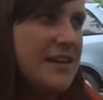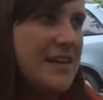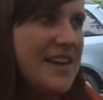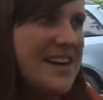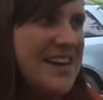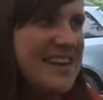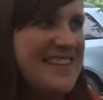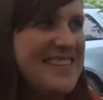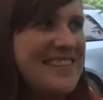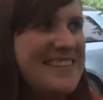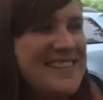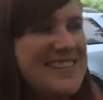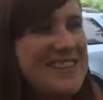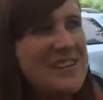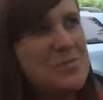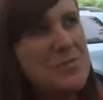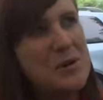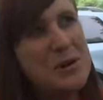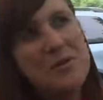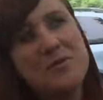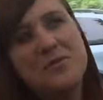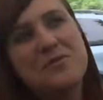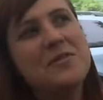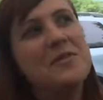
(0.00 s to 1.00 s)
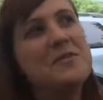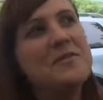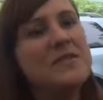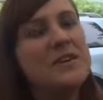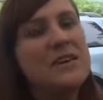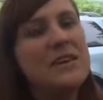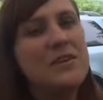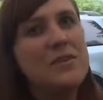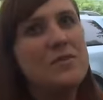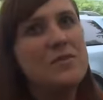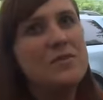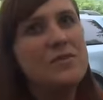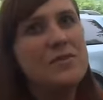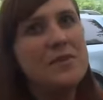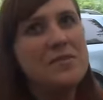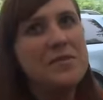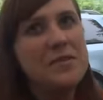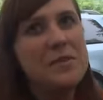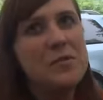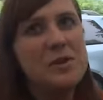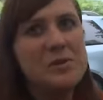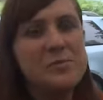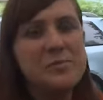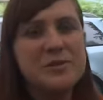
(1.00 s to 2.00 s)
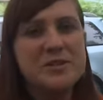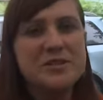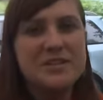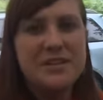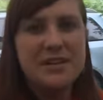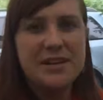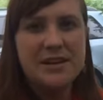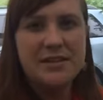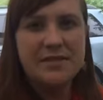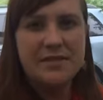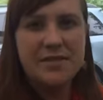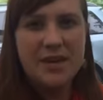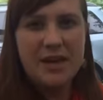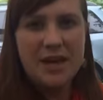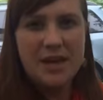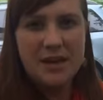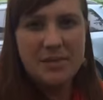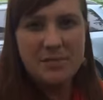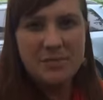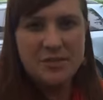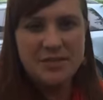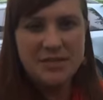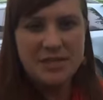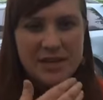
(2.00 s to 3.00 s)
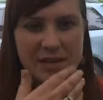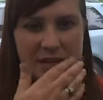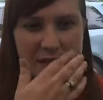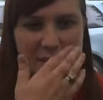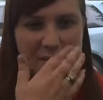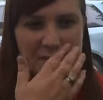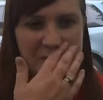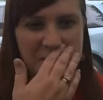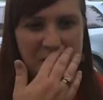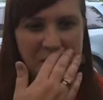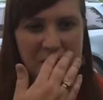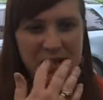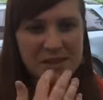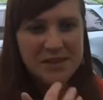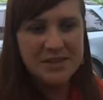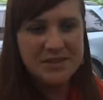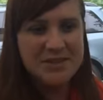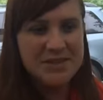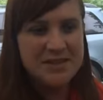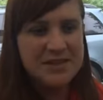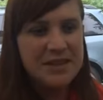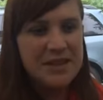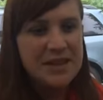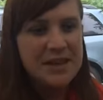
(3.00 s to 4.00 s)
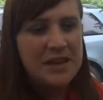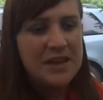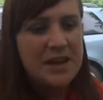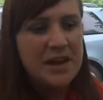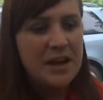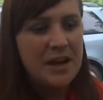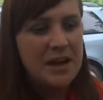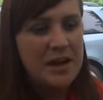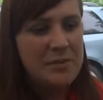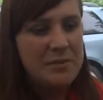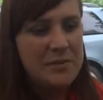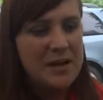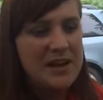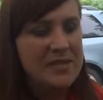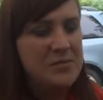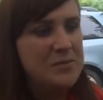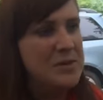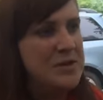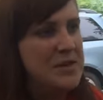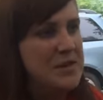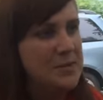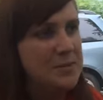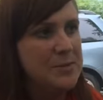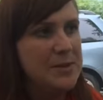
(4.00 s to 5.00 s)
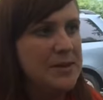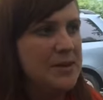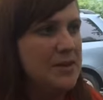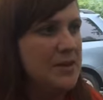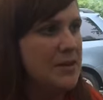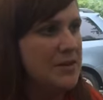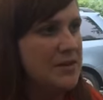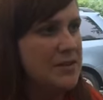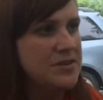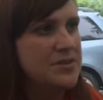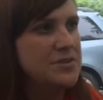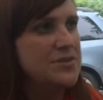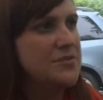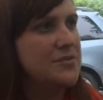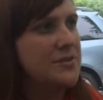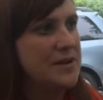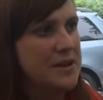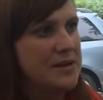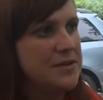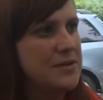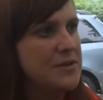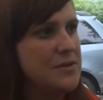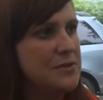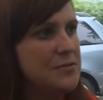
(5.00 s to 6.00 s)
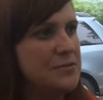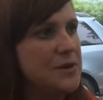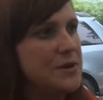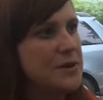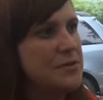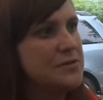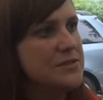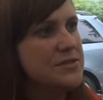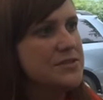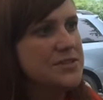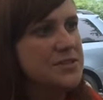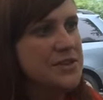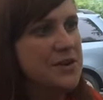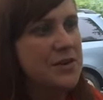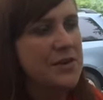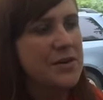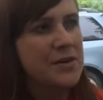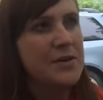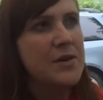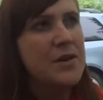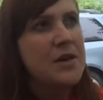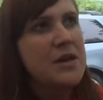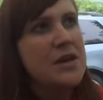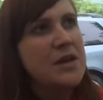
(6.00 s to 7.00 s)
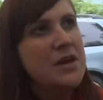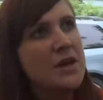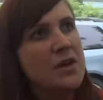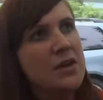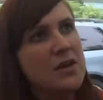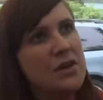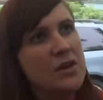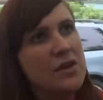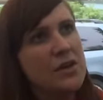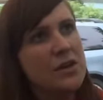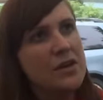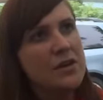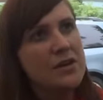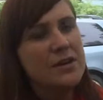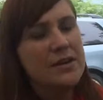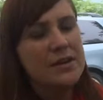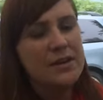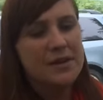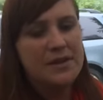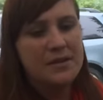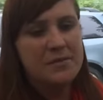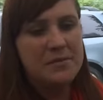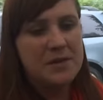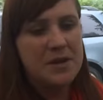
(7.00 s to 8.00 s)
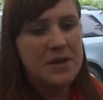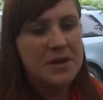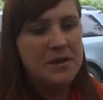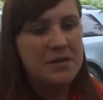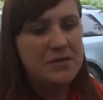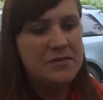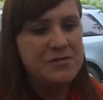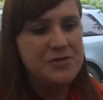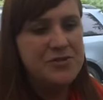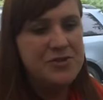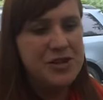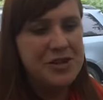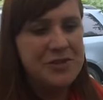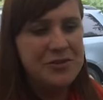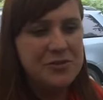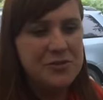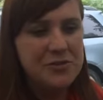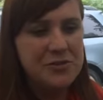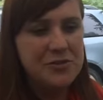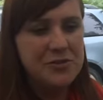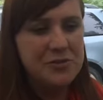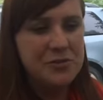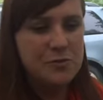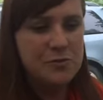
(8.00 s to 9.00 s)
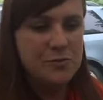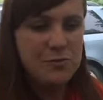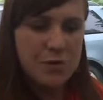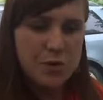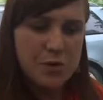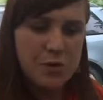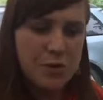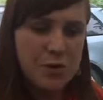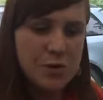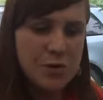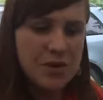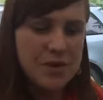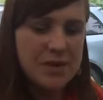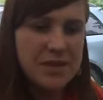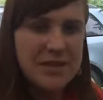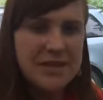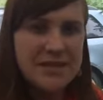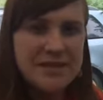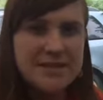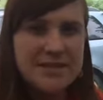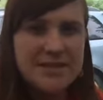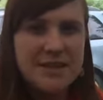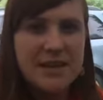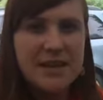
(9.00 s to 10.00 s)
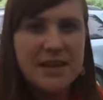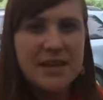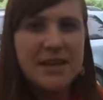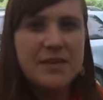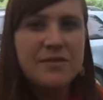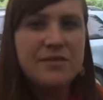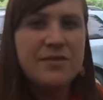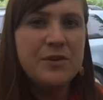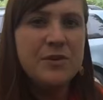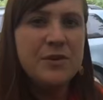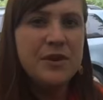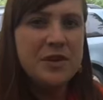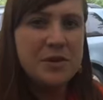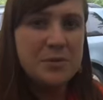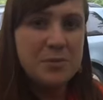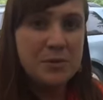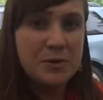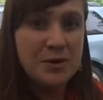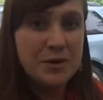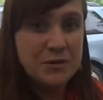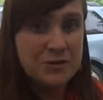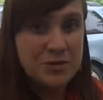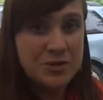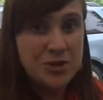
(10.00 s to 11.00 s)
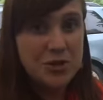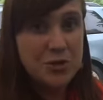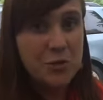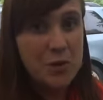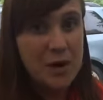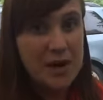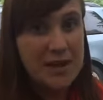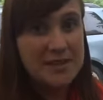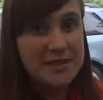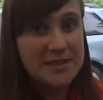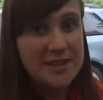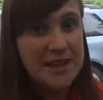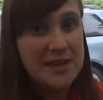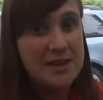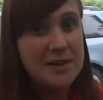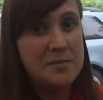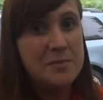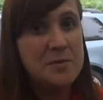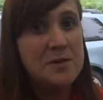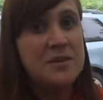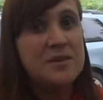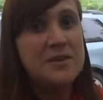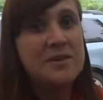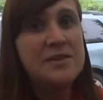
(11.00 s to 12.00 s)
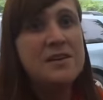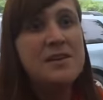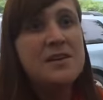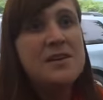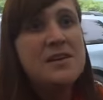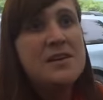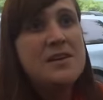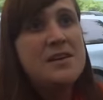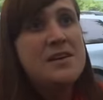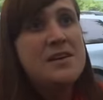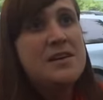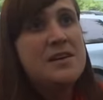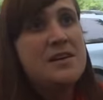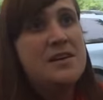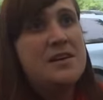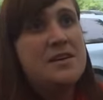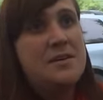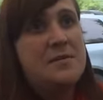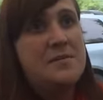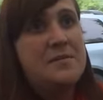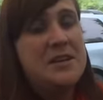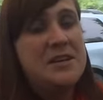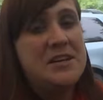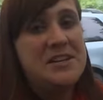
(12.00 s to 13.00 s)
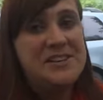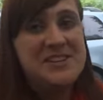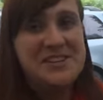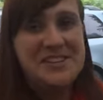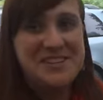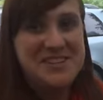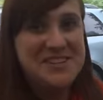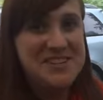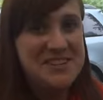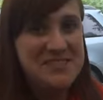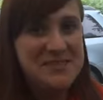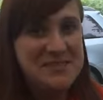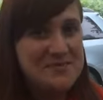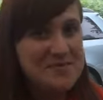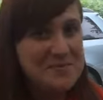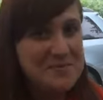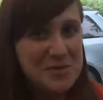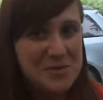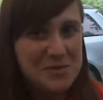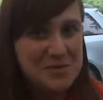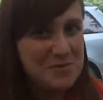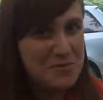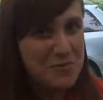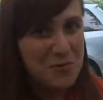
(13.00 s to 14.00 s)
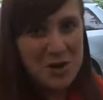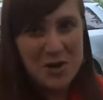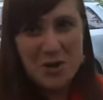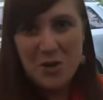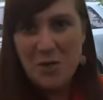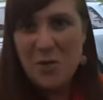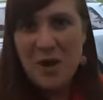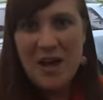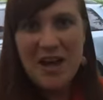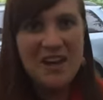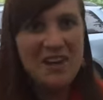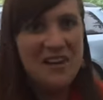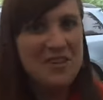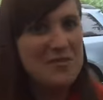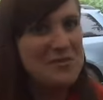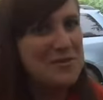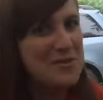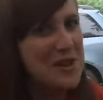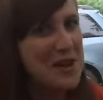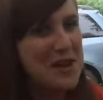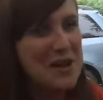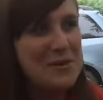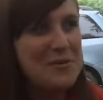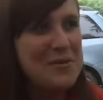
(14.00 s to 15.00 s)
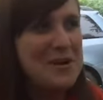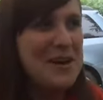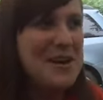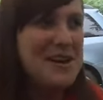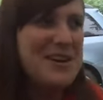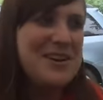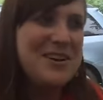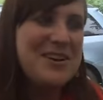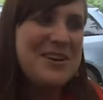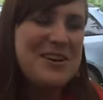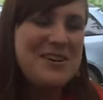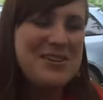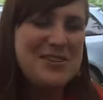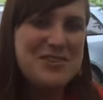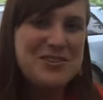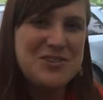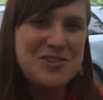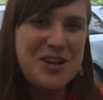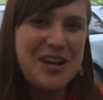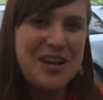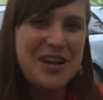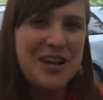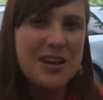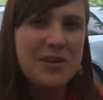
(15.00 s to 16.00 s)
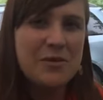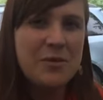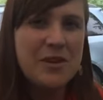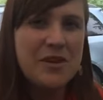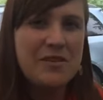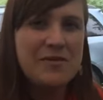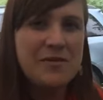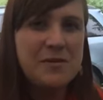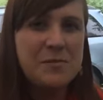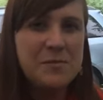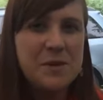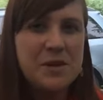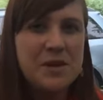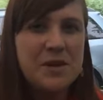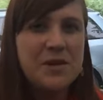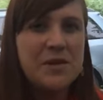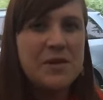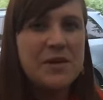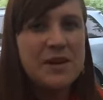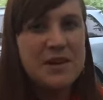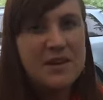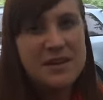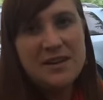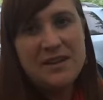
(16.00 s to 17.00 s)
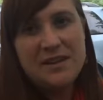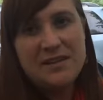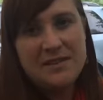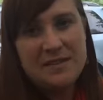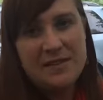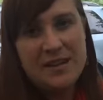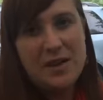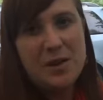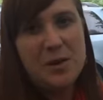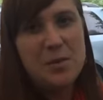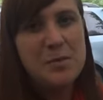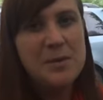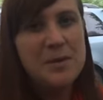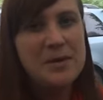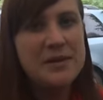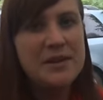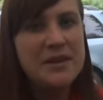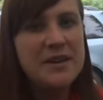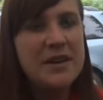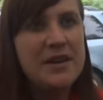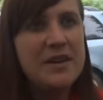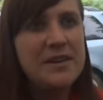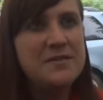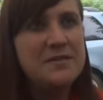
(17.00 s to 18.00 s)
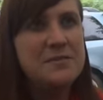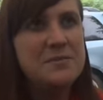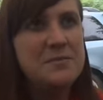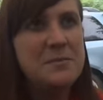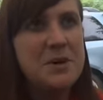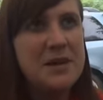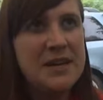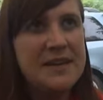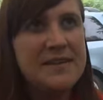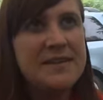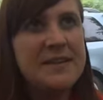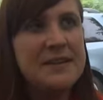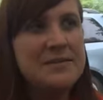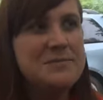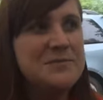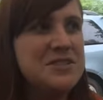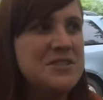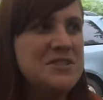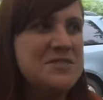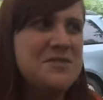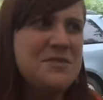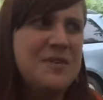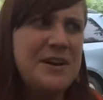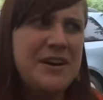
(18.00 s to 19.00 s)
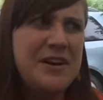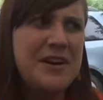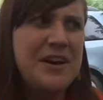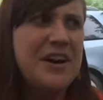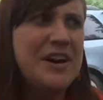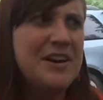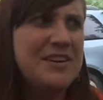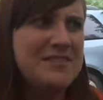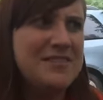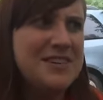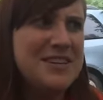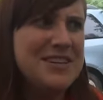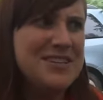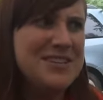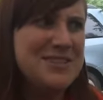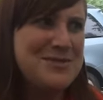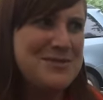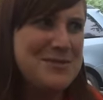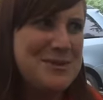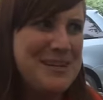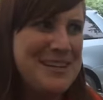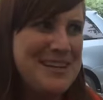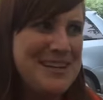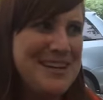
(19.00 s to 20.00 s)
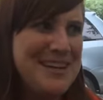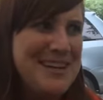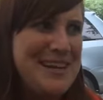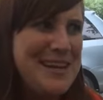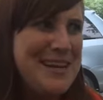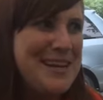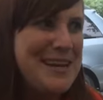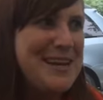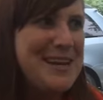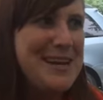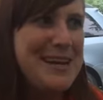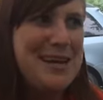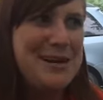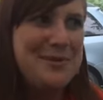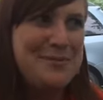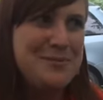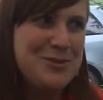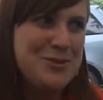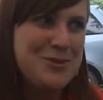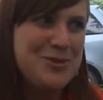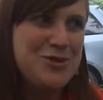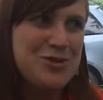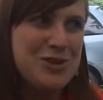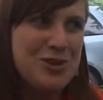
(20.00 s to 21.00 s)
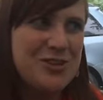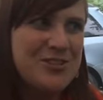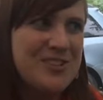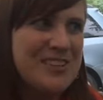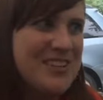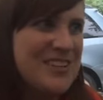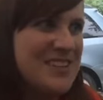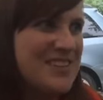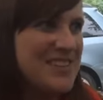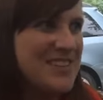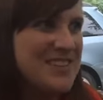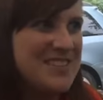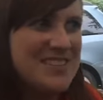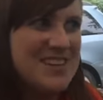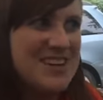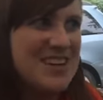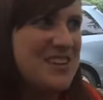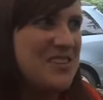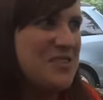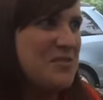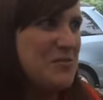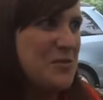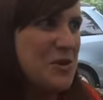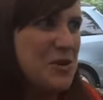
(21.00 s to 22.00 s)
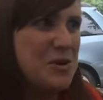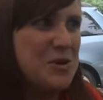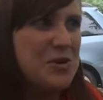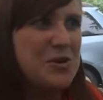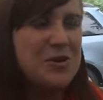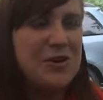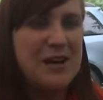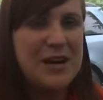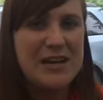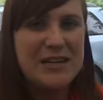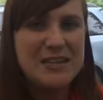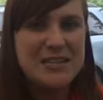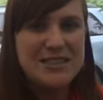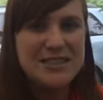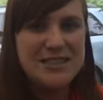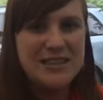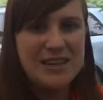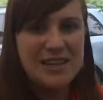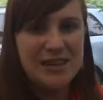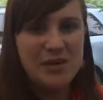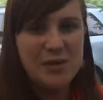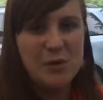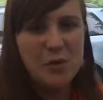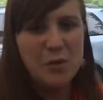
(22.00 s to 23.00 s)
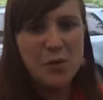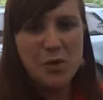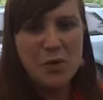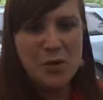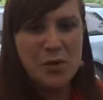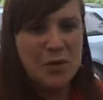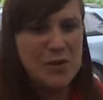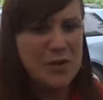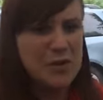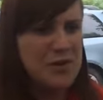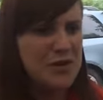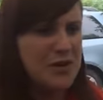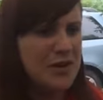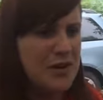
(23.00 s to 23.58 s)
yes, about 50, 51% of the animals that come to us um, have been hit by cars or found in the road. Mm-hmm. So a good um, kind of general rule is that if you can approach a wild animal, um, and it doesn't run away or fly away or, or, try to get away from you, it needs help. And, and many times it's very obvious when an animal is struggling on the side of the road or has like a wound